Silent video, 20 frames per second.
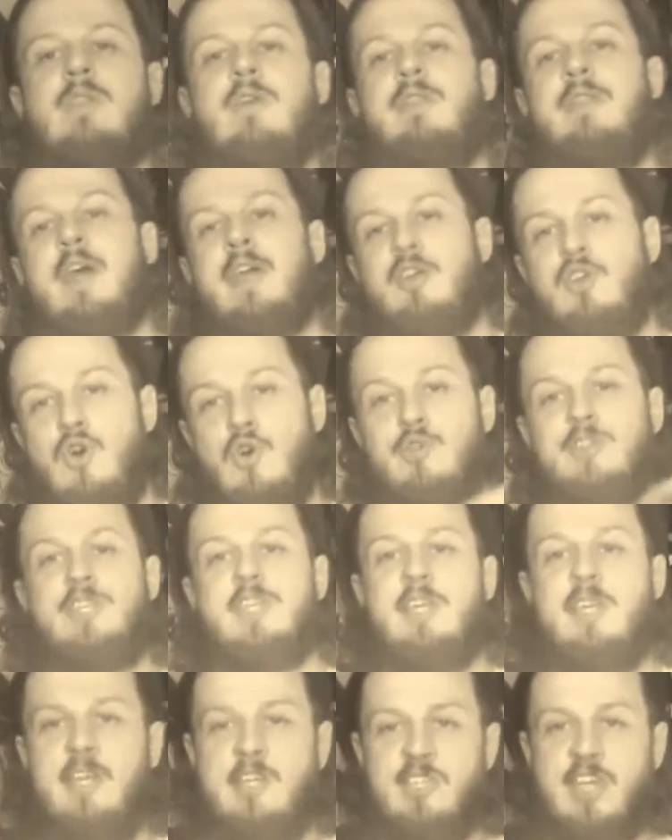that go
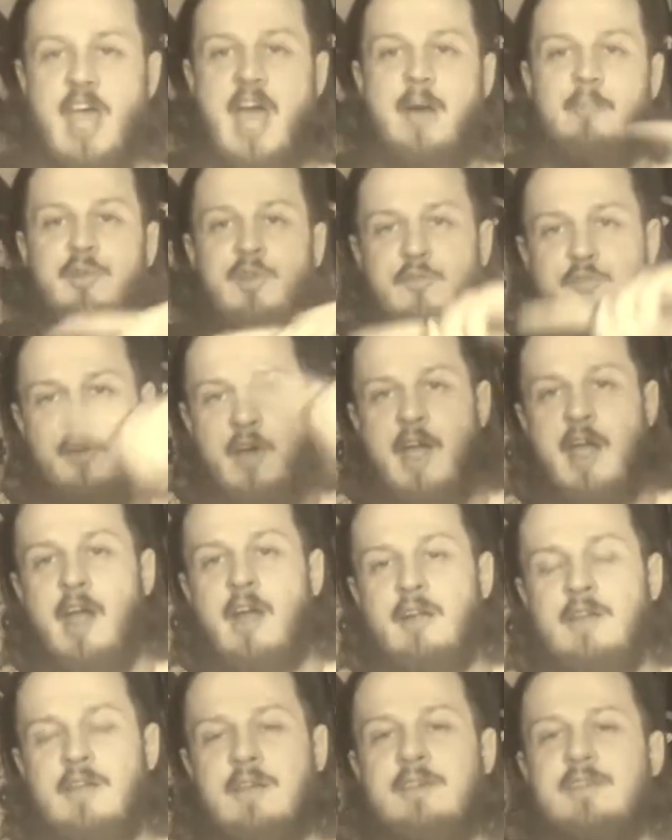to each
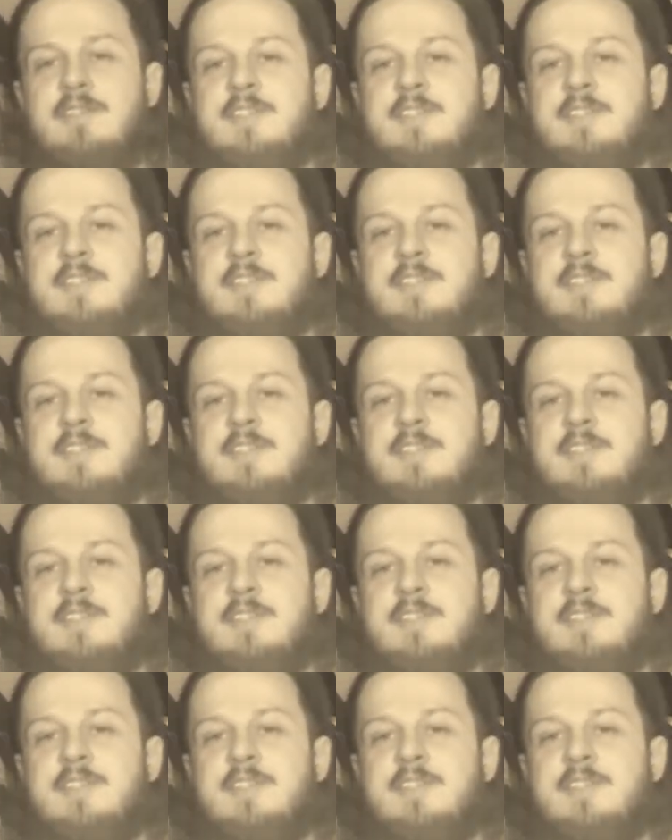amplifier.